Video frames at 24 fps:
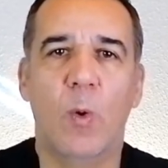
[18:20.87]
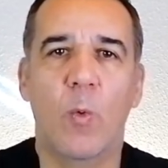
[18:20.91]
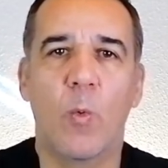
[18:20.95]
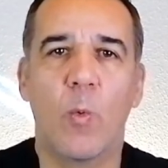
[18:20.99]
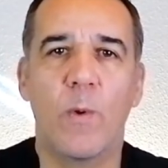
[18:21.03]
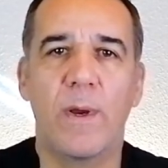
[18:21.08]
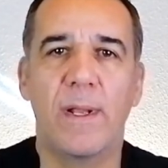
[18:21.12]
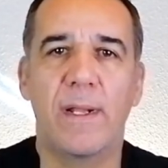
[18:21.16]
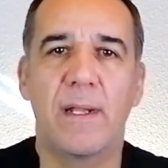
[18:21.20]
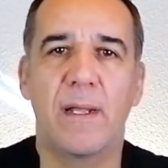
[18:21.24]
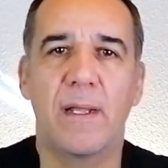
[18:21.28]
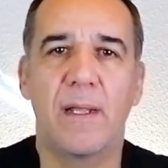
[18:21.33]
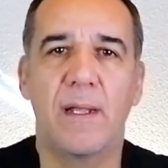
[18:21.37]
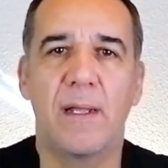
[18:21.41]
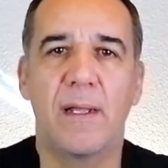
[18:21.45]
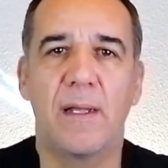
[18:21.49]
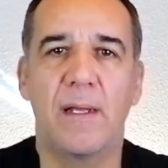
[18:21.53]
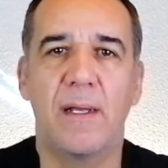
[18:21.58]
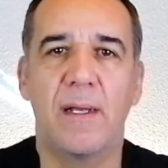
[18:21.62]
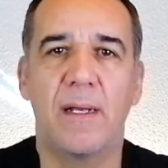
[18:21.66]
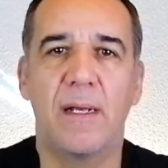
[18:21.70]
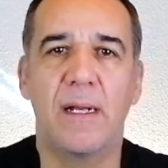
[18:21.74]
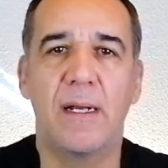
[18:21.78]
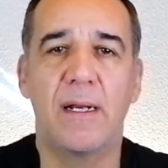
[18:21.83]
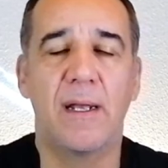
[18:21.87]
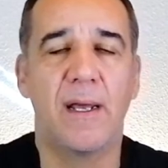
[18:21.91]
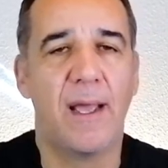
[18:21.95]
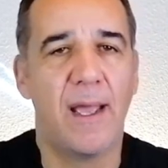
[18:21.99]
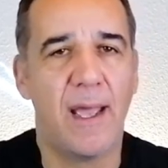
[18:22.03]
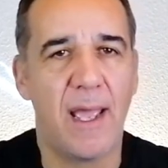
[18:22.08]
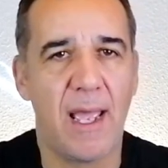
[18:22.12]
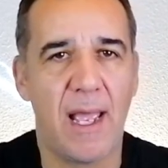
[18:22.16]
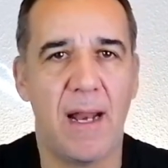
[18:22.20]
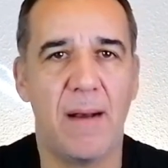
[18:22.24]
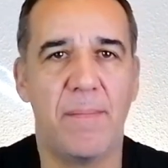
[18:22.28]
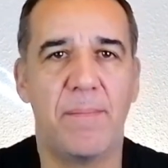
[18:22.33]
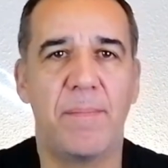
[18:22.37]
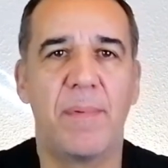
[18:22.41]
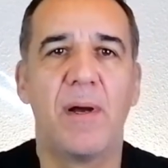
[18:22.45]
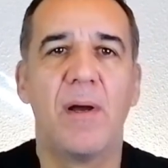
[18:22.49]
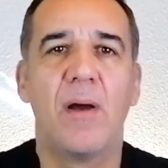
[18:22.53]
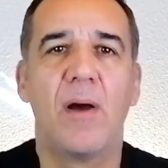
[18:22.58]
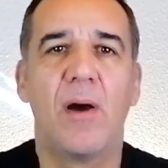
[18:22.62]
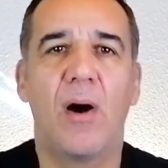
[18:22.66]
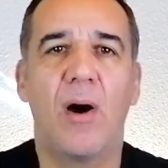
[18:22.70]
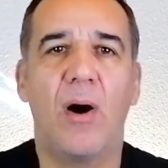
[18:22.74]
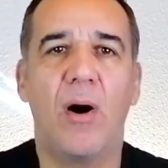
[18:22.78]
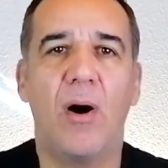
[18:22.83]
with the help
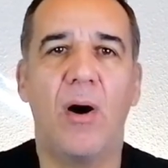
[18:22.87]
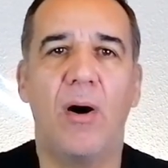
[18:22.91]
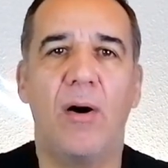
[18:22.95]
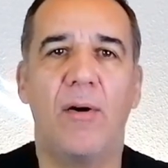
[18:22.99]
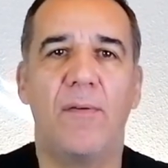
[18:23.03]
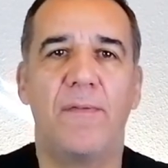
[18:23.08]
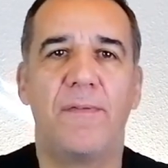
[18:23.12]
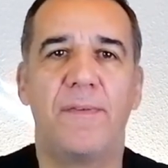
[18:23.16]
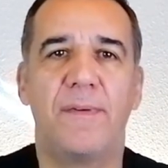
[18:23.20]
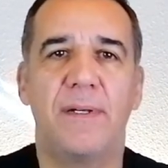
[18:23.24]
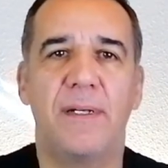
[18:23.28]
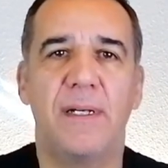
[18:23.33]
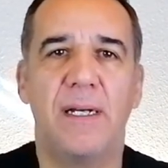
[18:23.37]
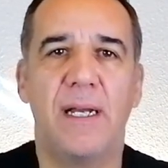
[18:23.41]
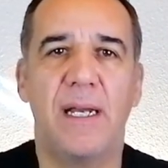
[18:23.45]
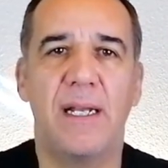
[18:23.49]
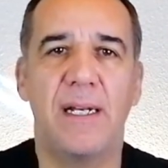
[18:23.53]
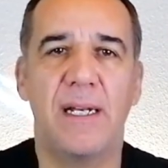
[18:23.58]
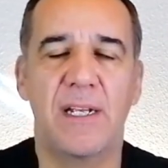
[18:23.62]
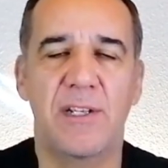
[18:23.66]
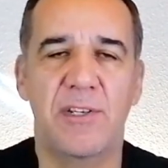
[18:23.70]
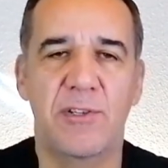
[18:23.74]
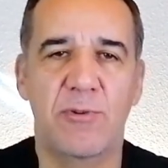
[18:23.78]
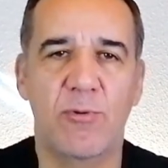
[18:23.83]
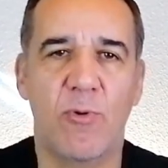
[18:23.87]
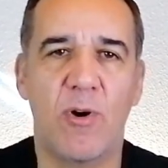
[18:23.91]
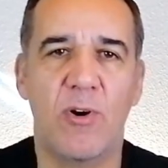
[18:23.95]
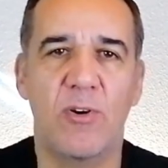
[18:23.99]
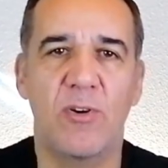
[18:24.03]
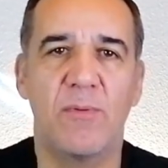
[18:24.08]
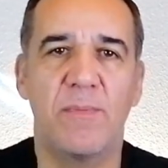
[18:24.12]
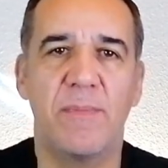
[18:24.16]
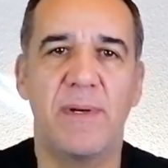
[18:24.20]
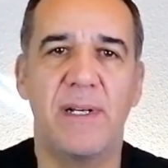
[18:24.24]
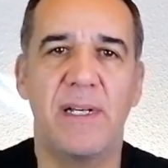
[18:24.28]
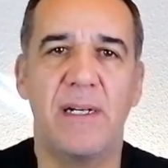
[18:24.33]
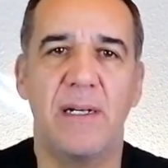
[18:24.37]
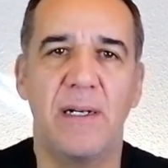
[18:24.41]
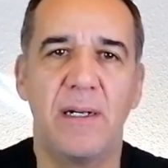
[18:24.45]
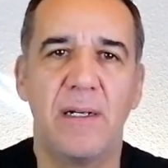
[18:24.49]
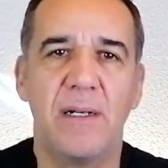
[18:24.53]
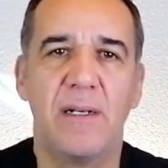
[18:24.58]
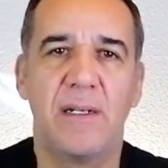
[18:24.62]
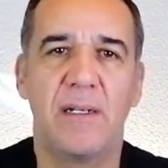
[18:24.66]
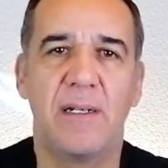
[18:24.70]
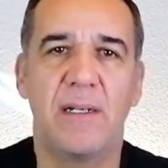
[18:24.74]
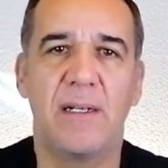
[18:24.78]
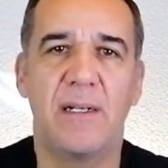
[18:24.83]
of an astronomer,
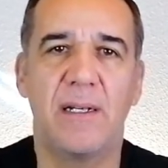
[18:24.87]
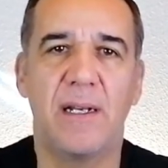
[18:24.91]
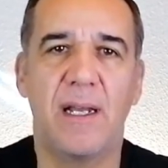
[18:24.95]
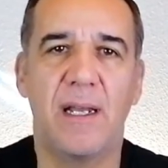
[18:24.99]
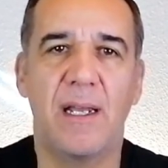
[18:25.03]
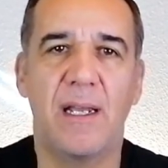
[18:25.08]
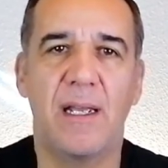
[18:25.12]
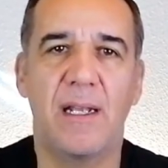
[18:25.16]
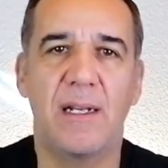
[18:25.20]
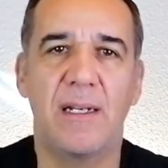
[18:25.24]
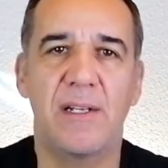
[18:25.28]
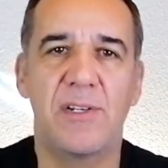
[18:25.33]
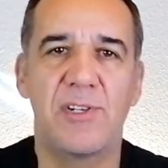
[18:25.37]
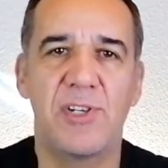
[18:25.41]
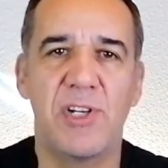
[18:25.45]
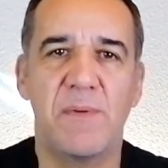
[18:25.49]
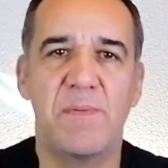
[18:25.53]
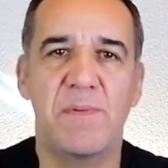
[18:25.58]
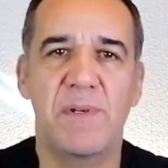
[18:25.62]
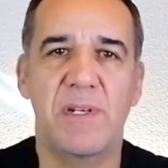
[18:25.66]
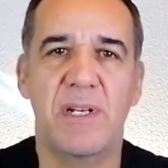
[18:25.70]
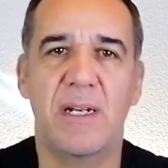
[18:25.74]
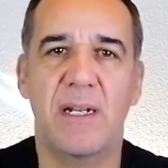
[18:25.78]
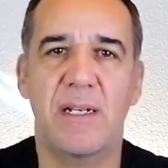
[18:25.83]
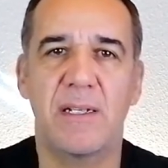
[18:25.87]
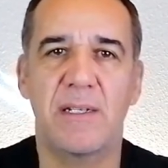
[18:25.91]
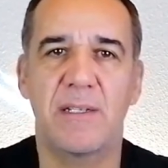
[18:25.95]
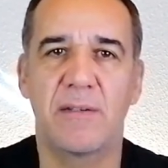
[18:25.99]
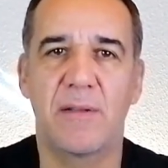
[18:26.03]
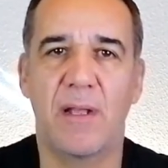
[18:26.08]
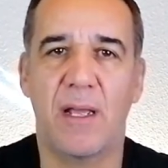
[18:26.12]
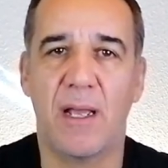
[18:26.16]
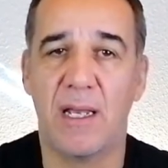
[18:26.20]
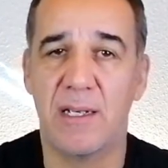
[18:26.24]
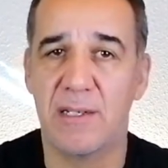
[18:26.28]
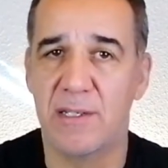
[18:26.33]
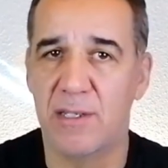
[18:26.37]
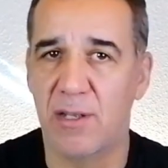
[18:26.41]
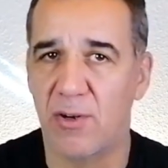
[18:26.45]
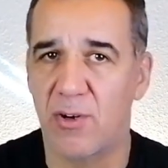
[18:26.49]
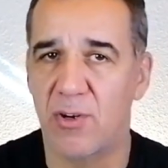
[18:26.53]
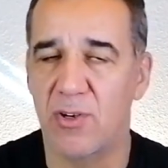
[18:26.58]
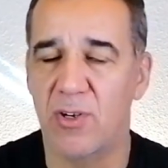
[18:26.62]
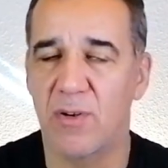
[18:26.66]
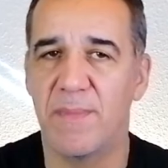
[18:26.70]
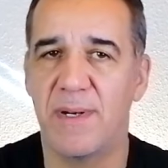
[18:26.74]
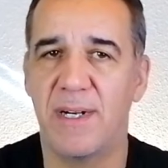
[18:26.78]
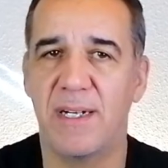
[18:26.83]
an Egyptian
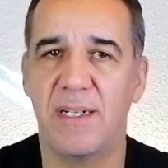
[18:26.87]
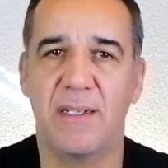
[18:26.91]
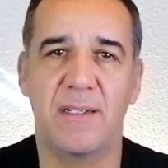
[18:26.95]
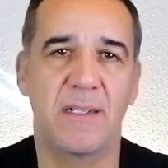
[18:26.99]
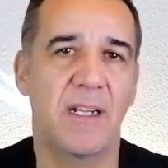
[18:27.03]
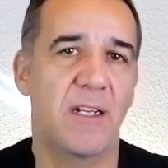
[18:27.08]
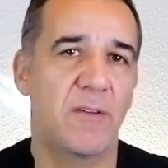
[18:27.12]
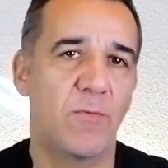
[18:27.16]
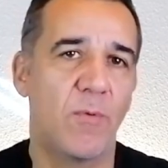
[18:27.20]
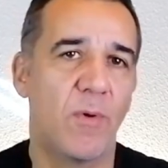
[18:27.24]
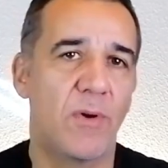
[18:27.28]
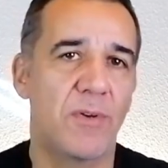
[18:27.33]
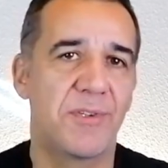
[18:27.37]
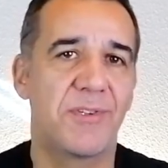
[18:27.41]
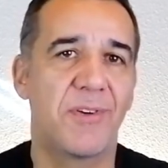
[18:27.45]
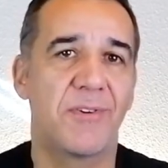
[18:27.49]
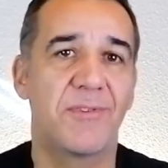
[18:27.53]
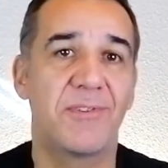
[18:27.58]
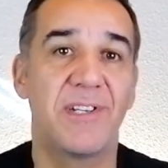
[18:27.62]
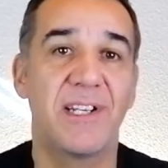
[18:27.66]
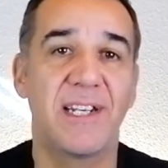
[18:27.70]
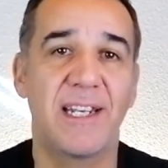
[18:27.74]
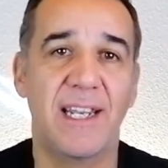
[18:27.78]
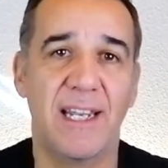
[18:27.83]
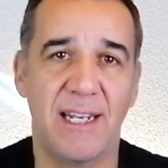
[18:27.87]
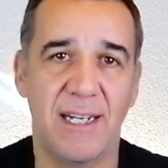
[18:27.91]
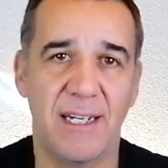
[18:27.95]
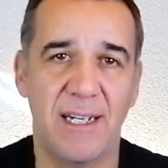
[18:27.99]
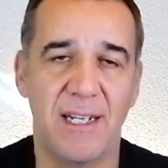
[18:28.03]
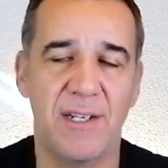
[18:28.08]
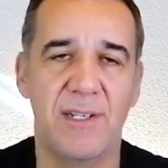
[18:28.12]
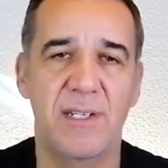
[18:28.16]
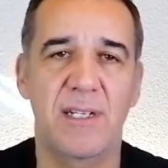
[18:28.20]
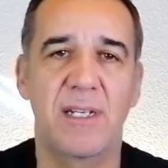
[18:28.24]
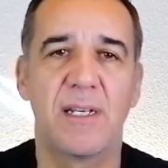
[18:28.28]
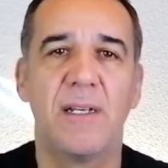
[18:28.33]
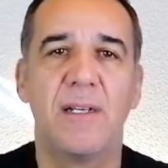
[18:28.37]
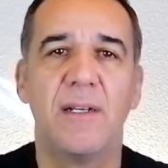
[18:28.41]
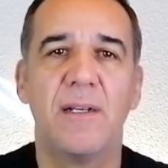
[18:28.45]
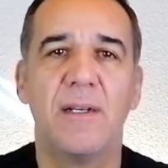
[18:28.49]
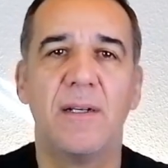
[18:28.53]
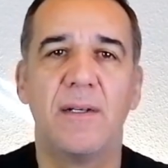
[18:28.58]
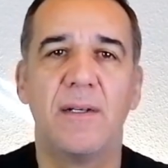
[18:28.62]
astronomer that was Sosigenes.